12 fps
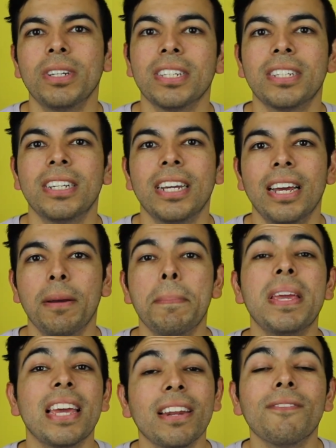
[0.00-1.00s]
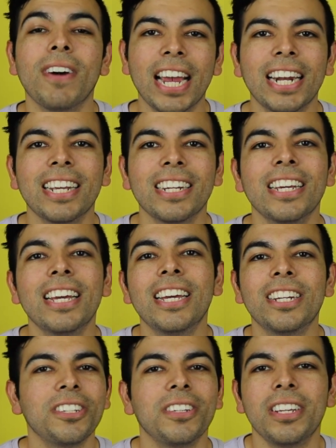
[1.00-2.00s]
is to be invited
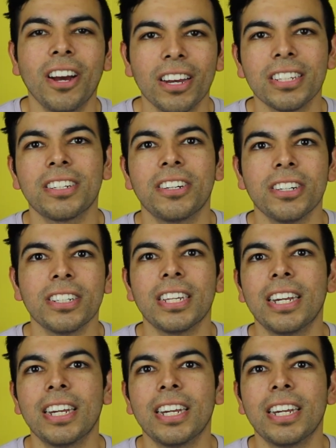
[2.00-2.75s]
to the Oscars.